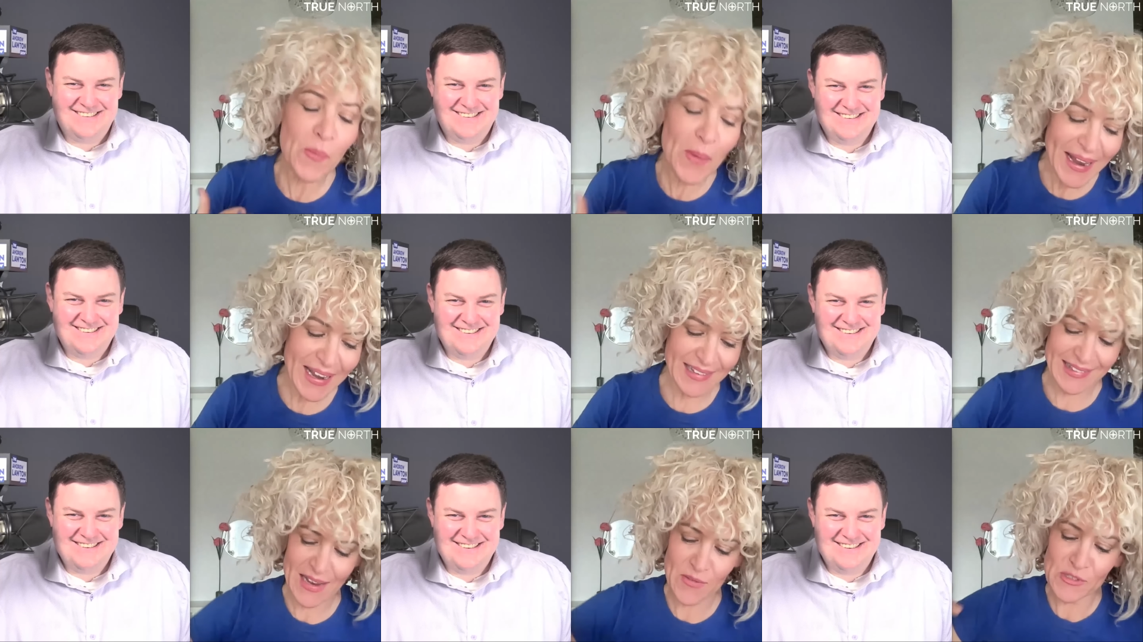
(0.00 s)

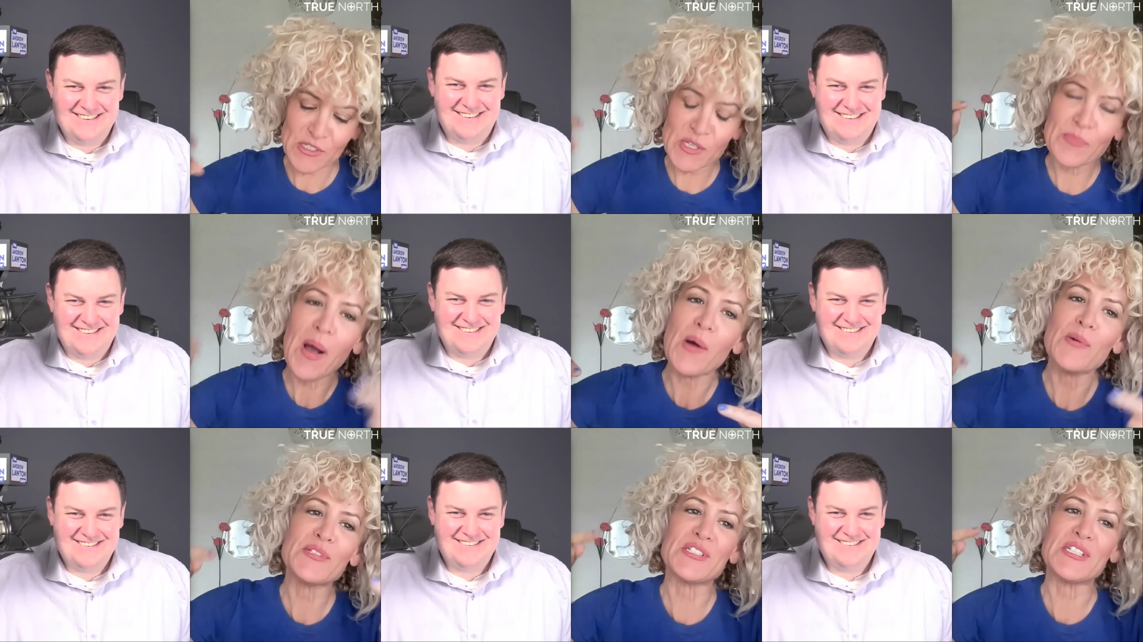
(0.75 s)
Speaker 1: way. They were
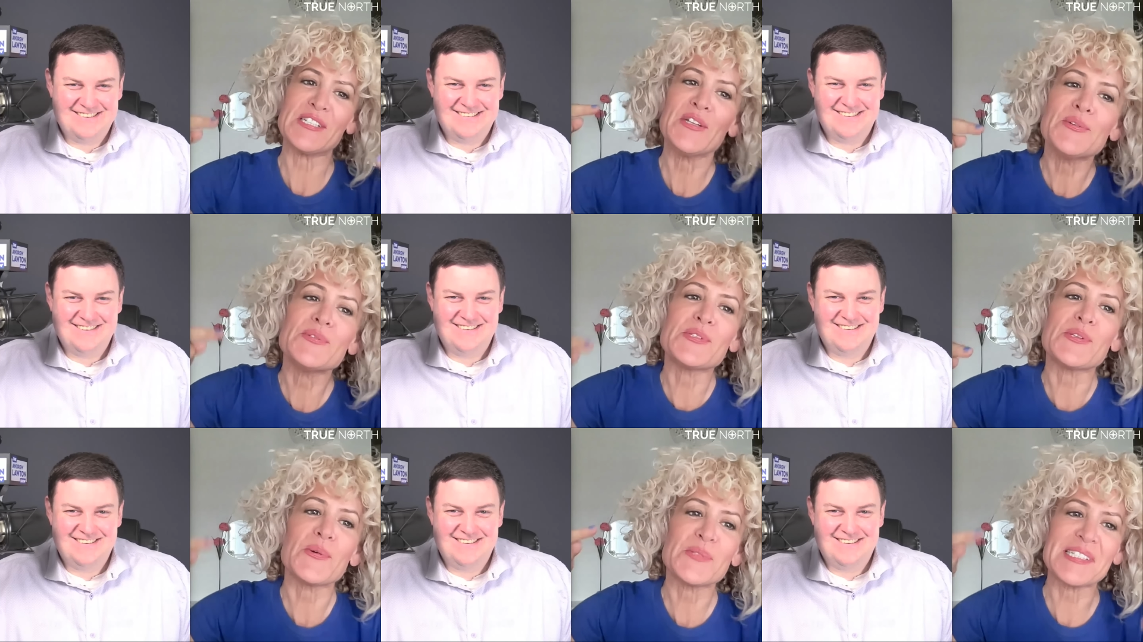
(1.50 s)
supposed to use
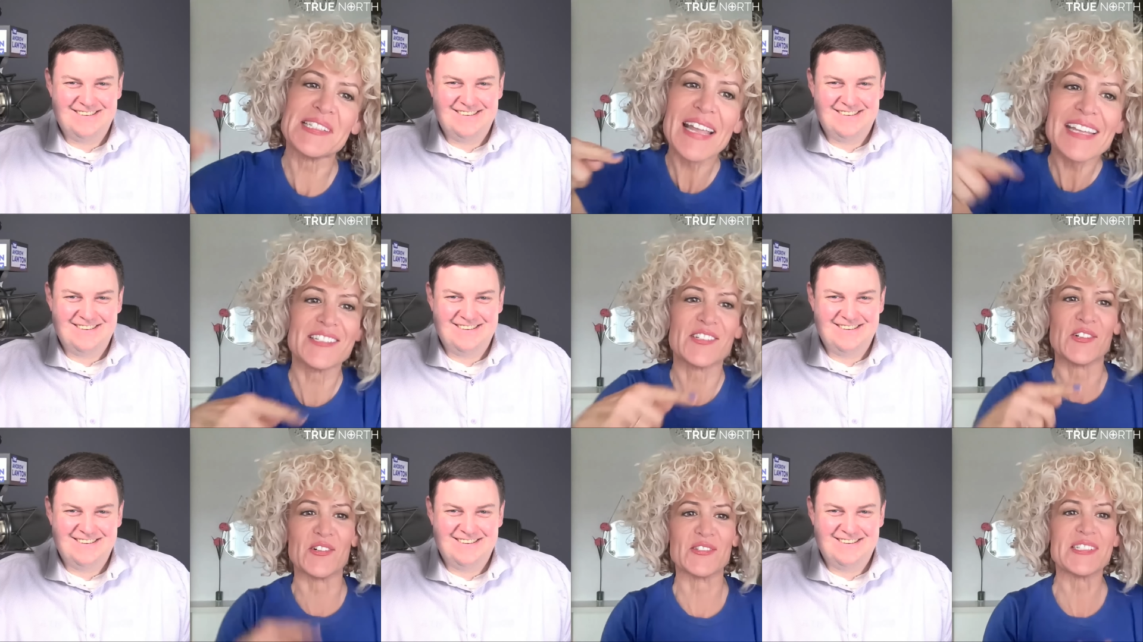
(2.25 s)
those
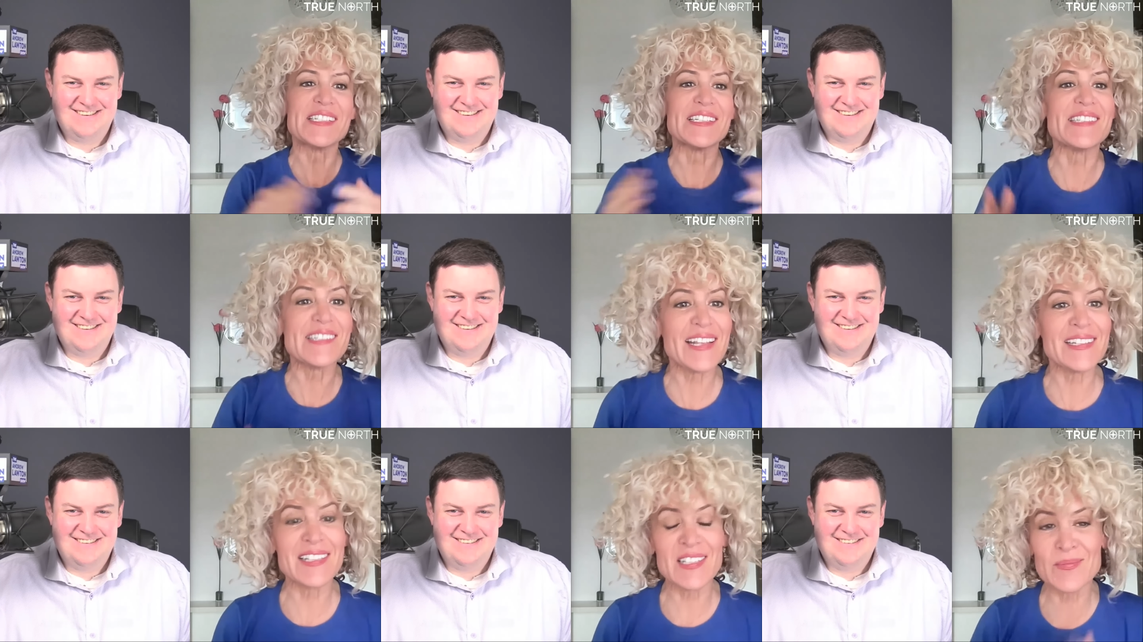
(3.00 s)
lasers to
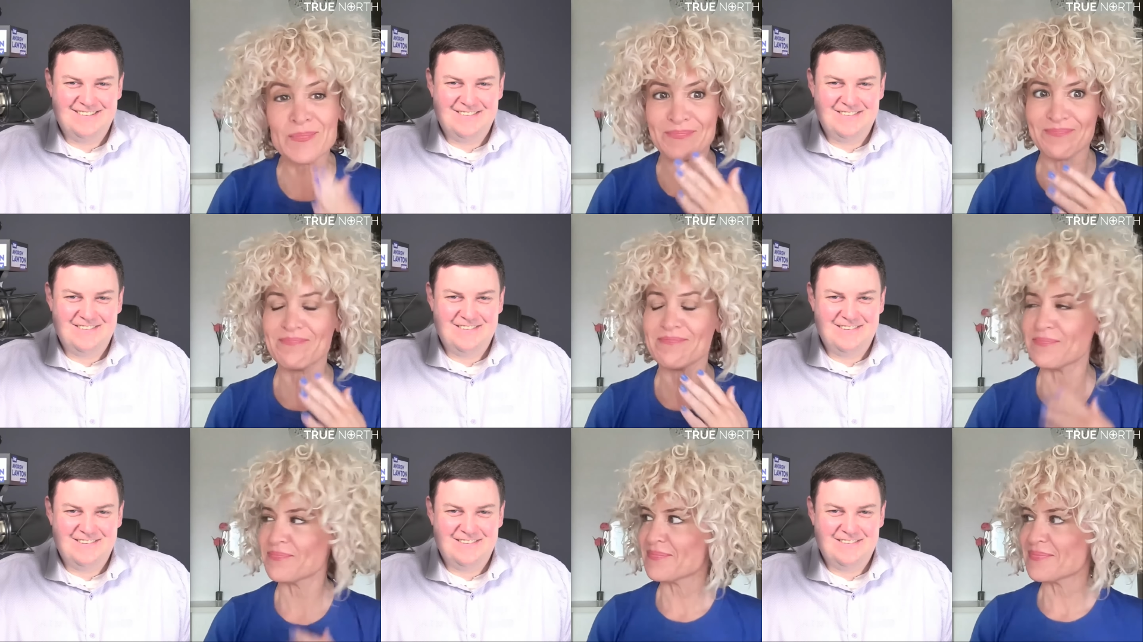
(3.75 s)
send them.
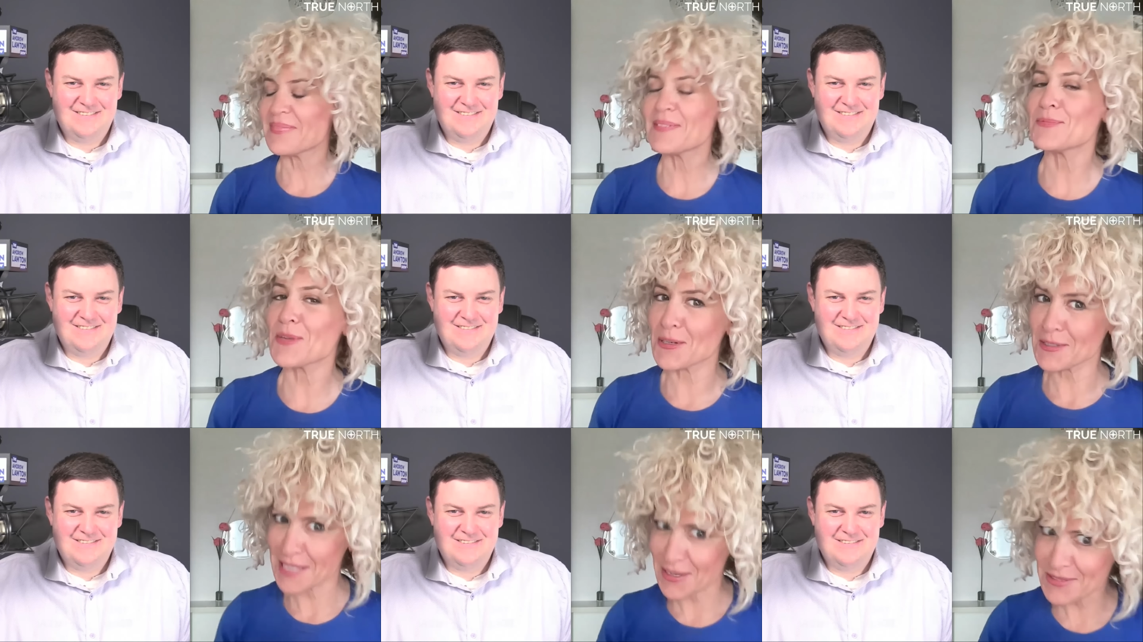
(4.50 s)
I'm
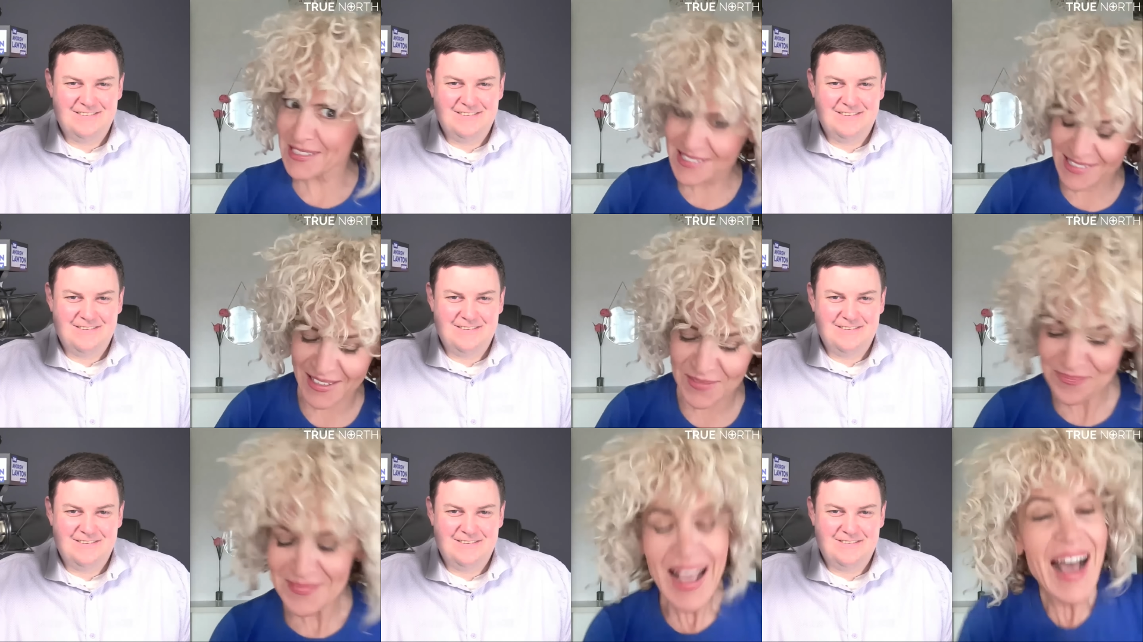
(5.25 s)
not allowed to say.
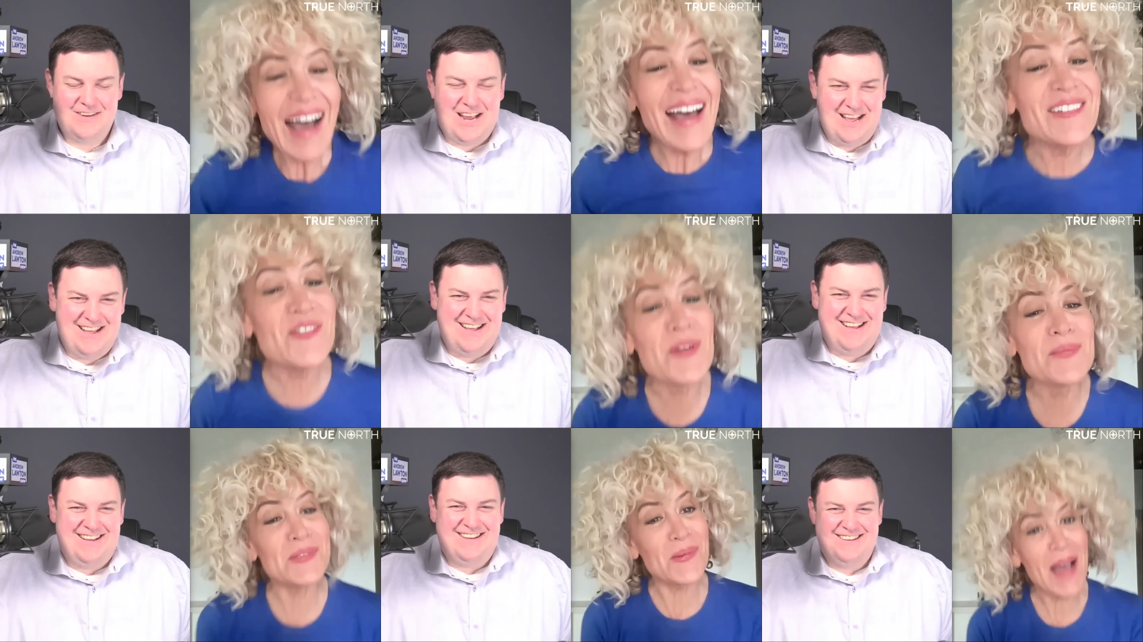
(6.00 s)
Andrew,
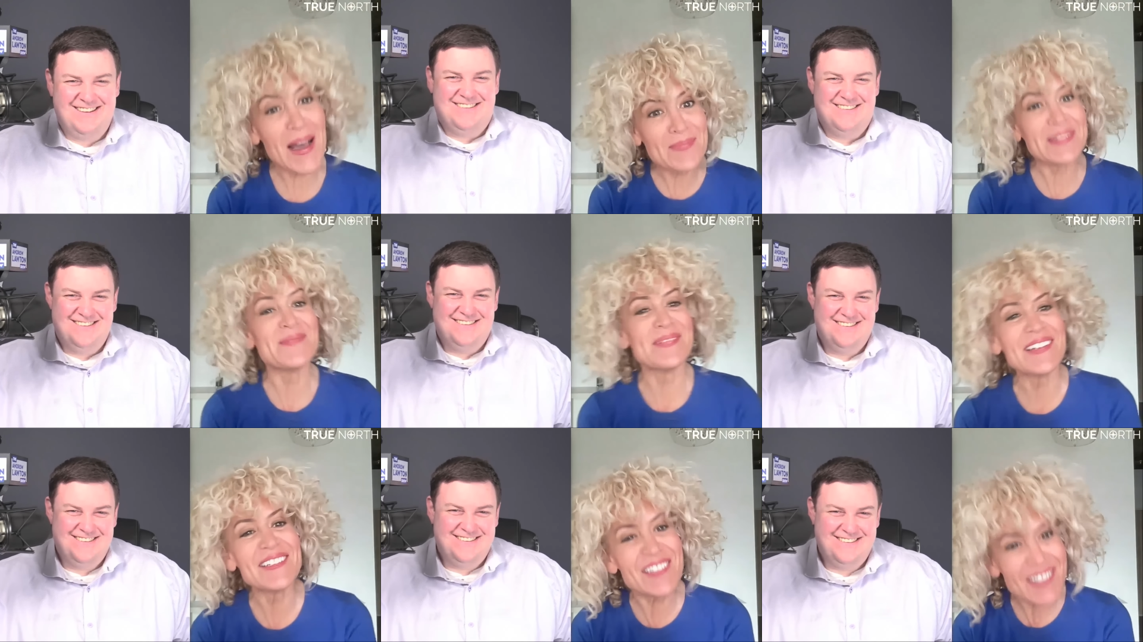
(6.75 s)
I'm so happy to
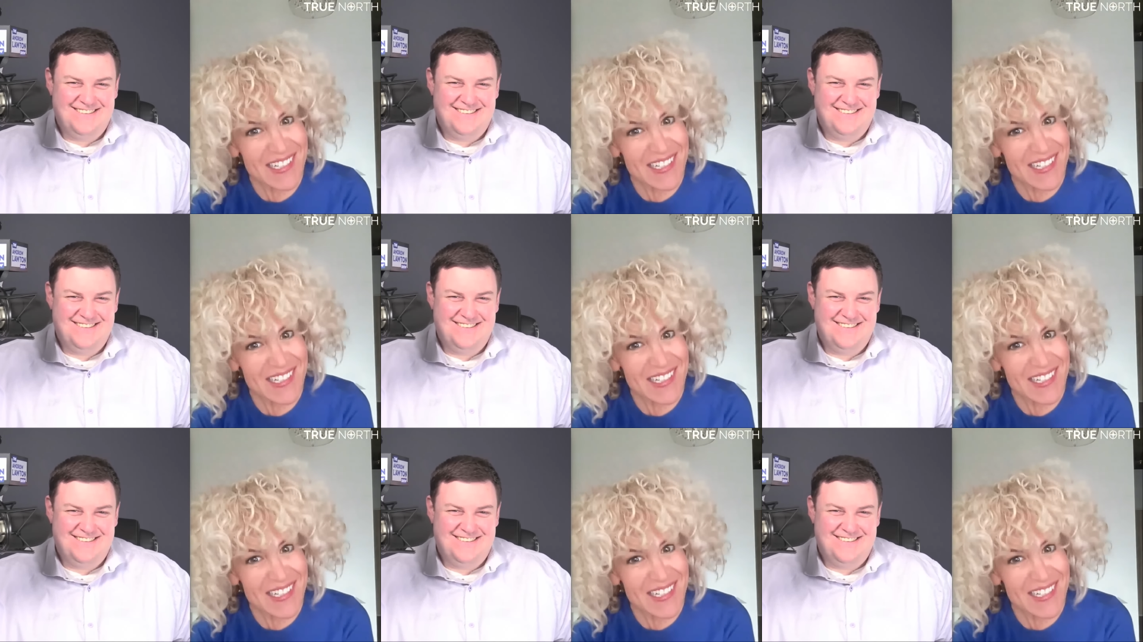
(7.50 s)
be on your